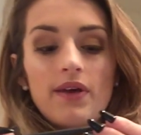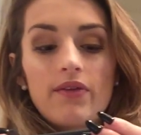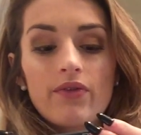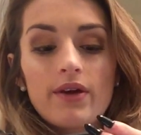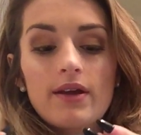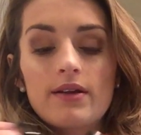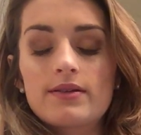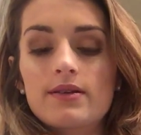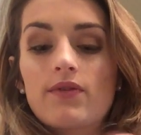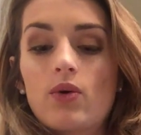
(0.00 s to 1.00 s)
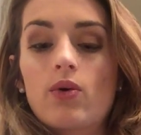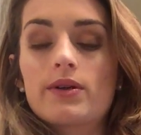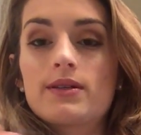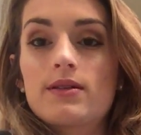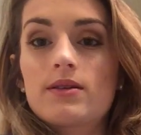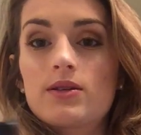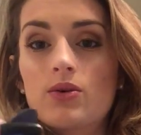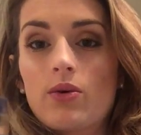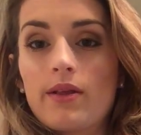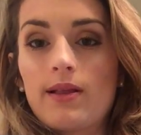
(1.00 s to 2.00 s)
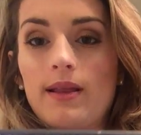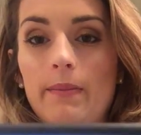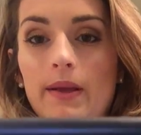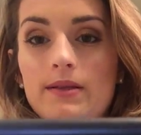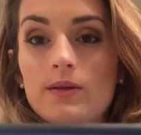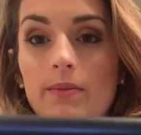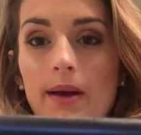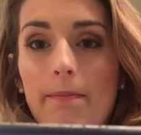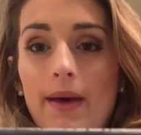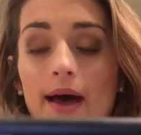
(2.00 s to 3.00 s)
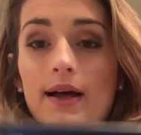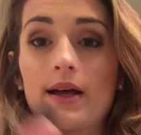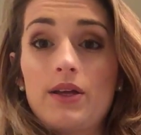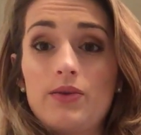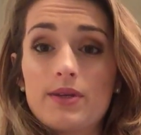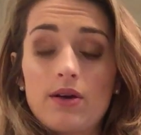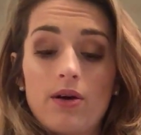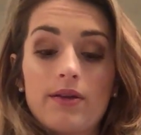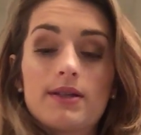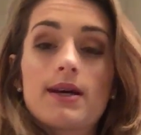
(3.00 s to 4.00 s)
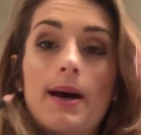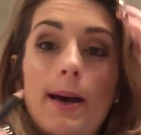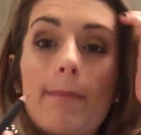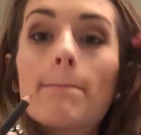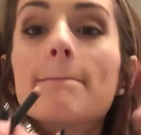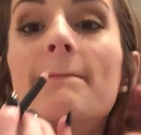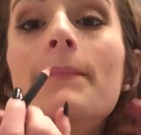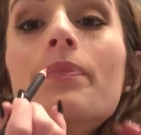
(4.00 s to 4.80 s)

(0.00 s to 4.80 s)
favorite is, of course, the Soar, the lip pencil by MAC. I use it all the time.